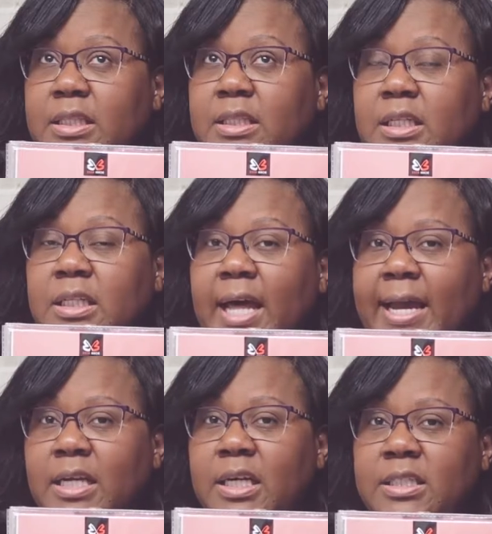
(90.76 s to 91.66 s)
the
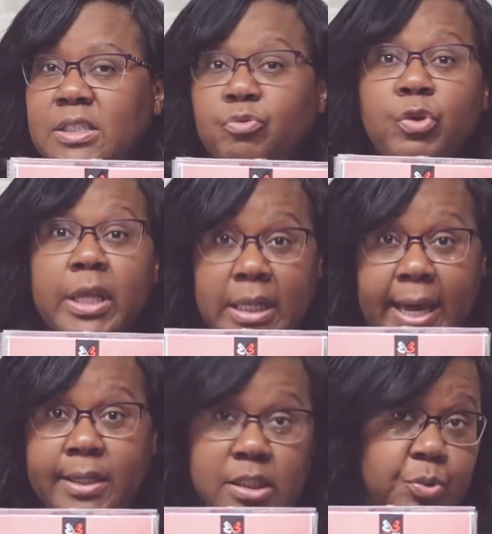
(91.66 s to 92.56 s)
light, it's really
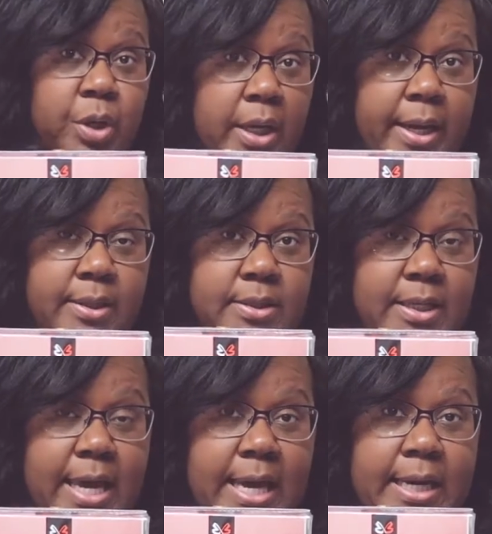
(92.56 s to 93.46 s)
light,
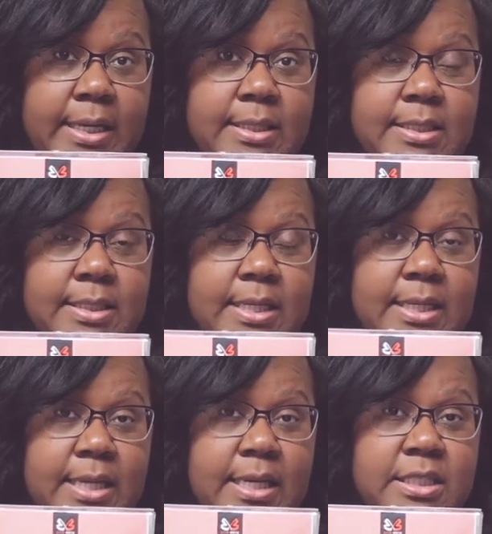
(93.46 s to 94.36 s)
and
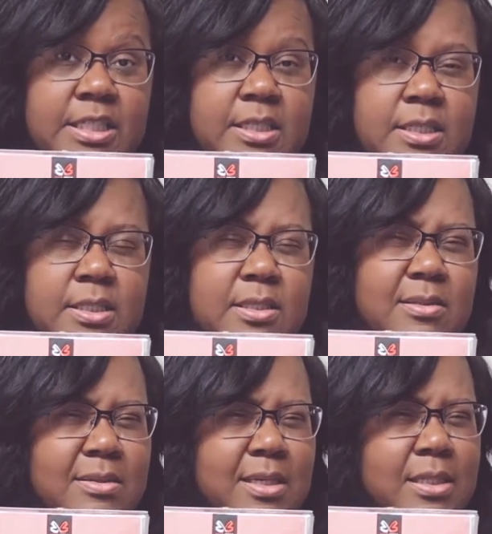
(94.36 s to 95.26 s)
it just
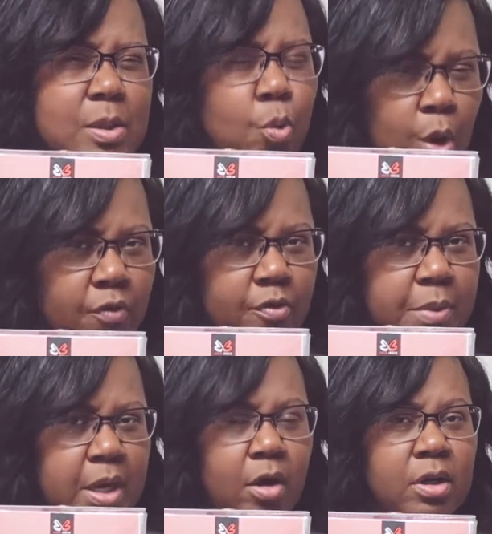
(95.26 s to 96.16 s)
doesn't work for
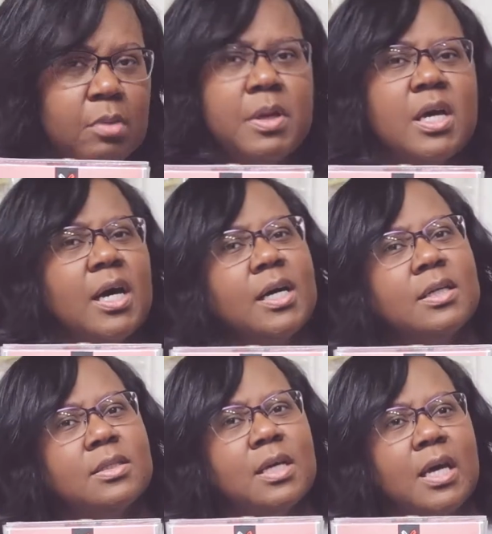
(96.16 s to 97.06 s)
me, only
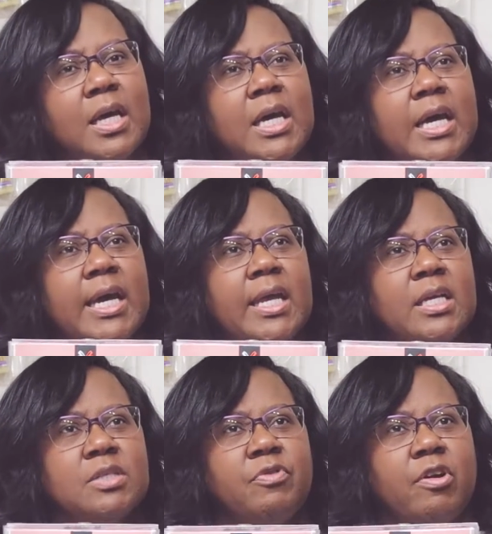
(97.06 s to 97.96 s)
because it
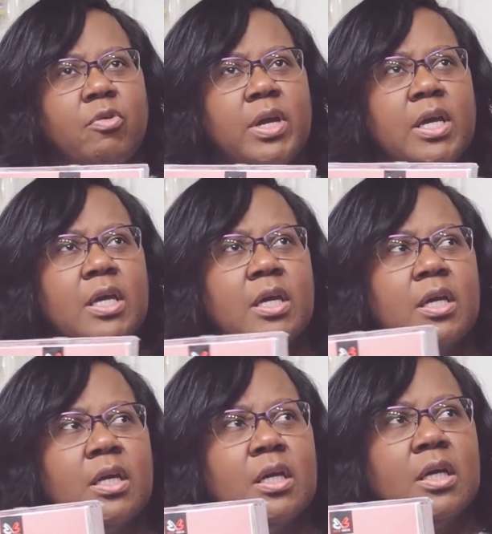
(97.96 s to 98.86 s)
is very
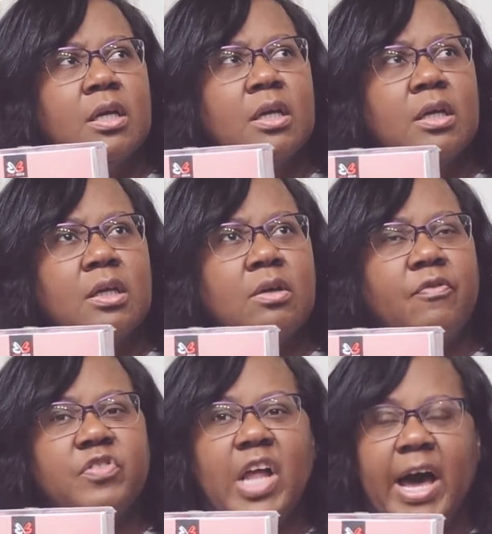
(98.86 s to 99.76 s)

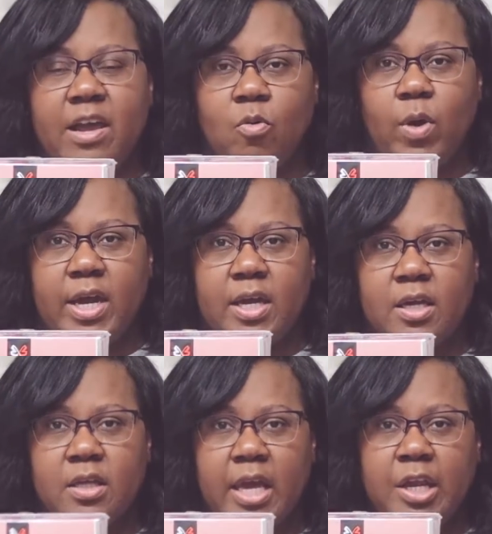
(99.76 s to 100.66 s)
fly
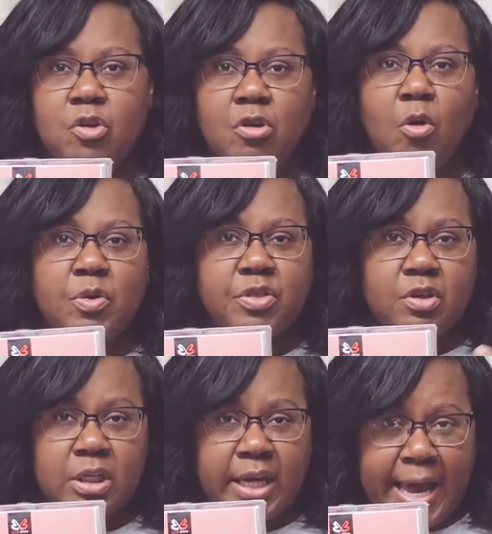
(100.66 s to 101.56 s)
away. And you know,
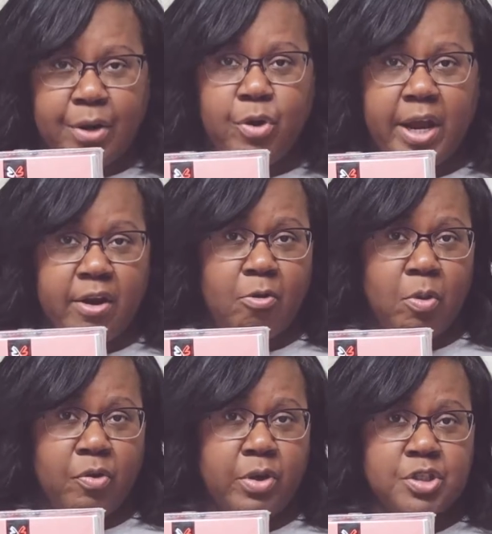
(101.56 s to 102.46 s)
with lighter hair,
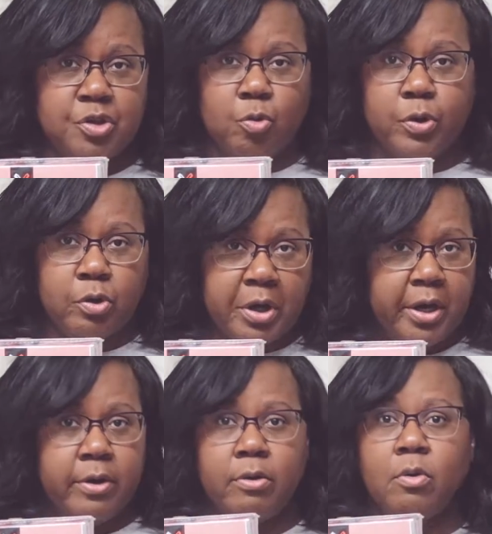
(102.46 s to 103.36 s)
whether it's your real
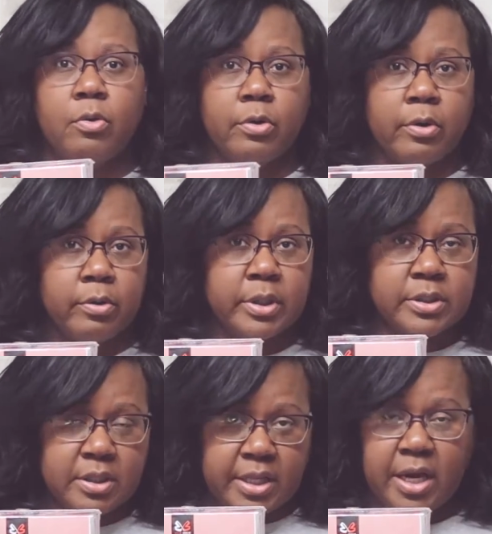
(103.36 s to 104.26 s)
hair or
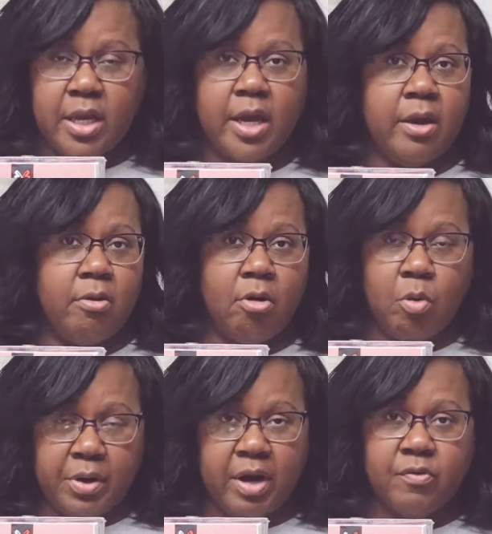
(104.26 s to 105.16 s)
synthetic hair or
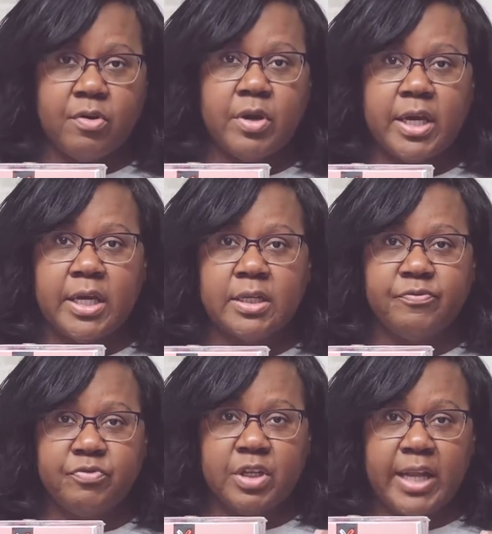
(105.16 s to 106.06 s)
whatever,
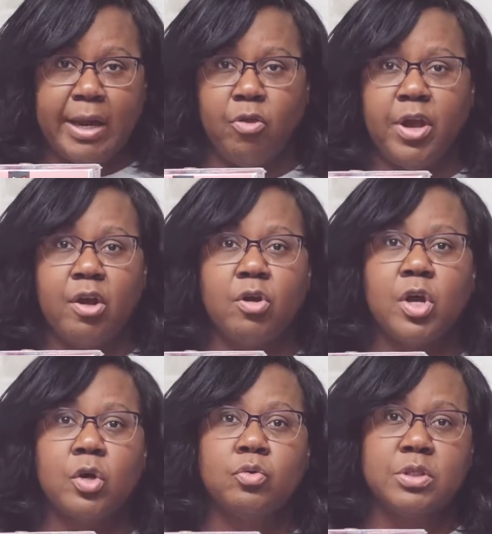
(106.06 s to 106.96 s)
the lighter the hair
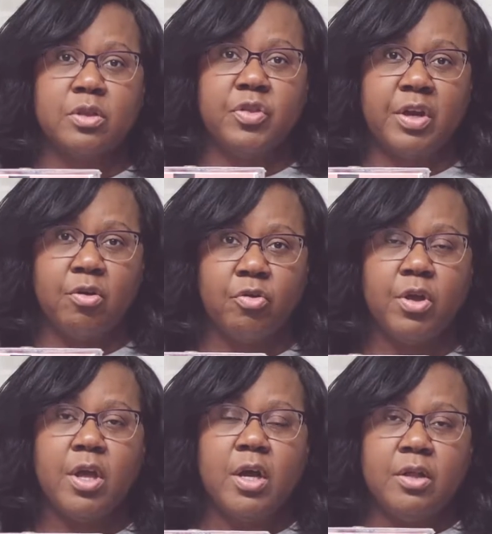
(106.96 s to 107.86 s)
goes, the thinner
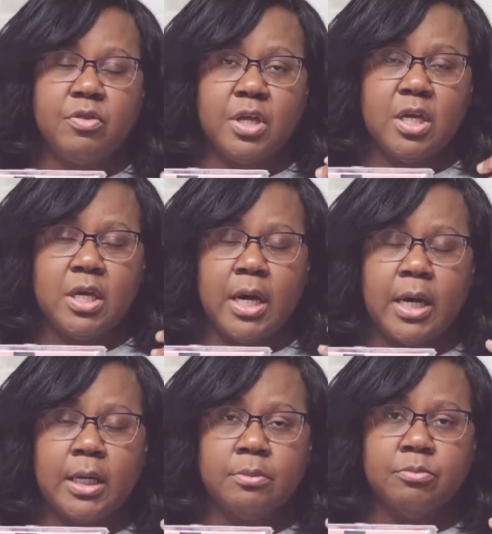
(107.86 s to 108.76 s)
the
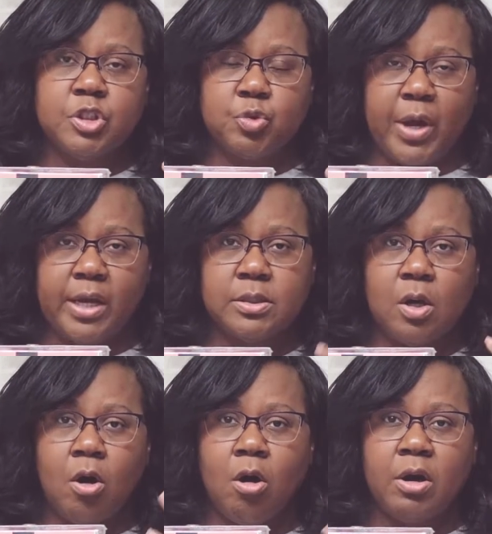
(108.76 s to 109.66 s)
strands
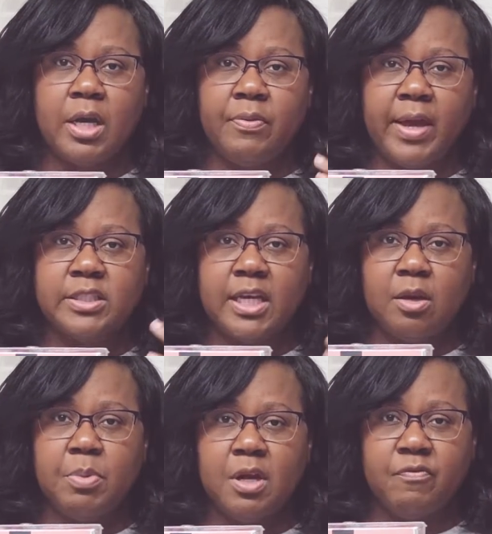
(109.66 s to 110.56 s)
are, and they tend
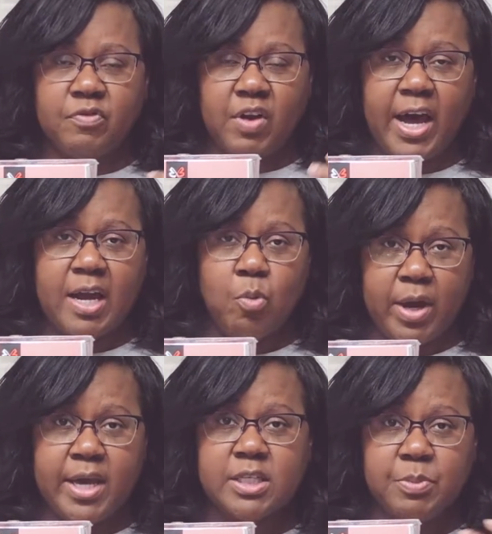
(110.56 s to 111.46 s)
to be a
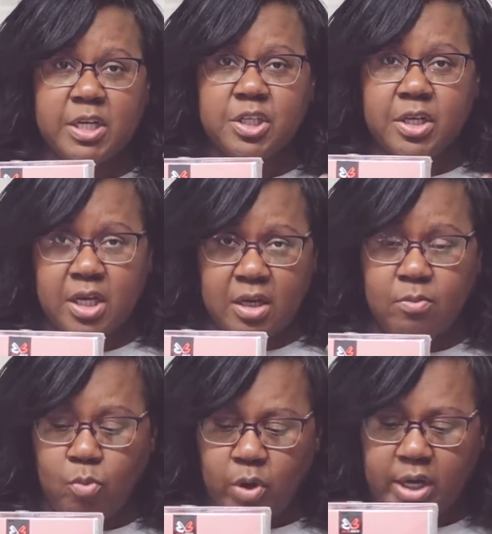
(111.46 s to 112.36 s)
flyaway, especially
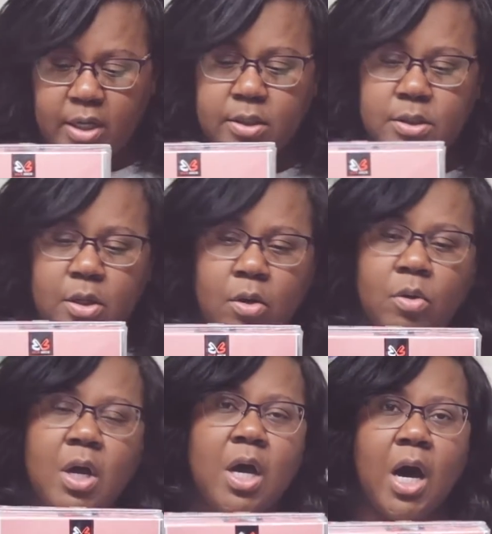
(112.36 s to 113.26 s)
in wigs. So